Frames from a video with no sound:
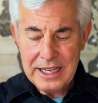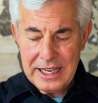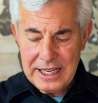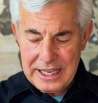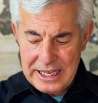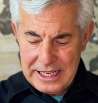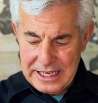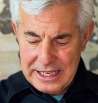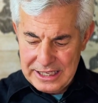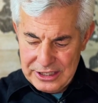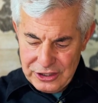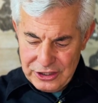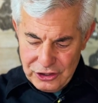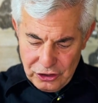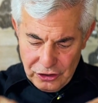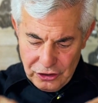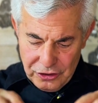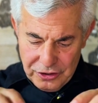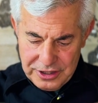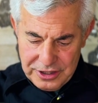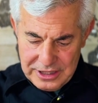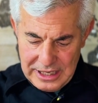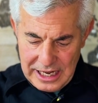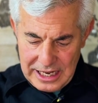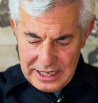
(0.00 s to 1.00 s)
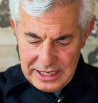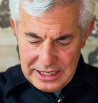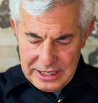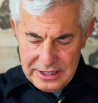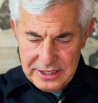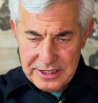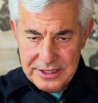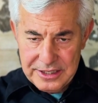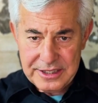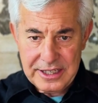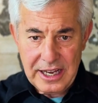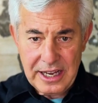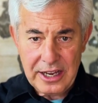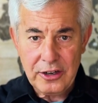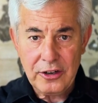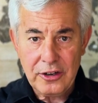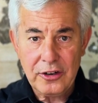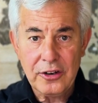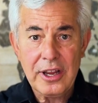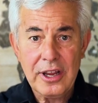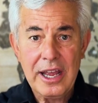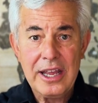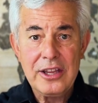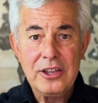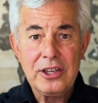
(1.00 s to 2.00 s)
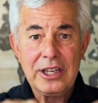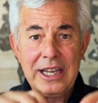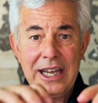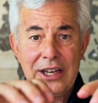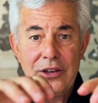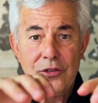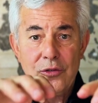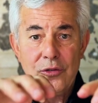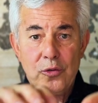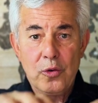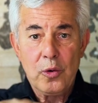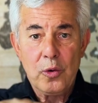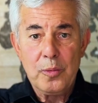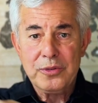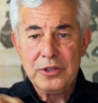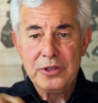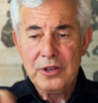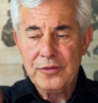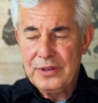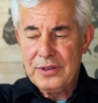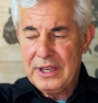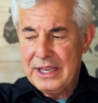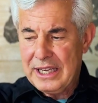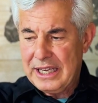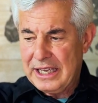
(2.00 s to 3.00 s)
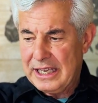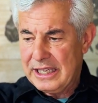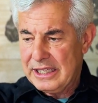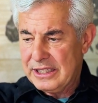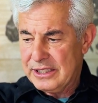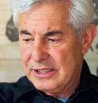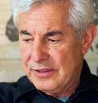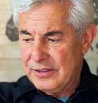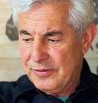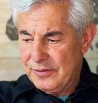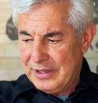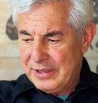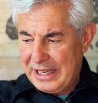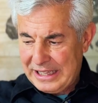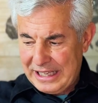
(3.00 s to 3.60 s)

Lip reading: you're standing in the center and you get groups of kids of